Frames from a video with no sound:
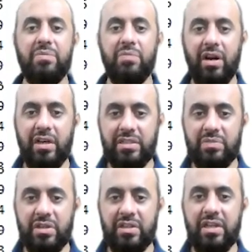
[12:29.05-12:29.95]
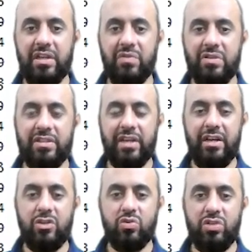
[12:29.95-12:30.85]
marks but then it was
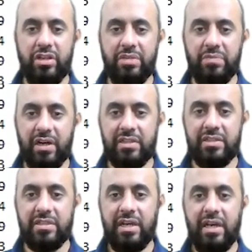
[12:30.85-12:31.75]
scaled to 30 marks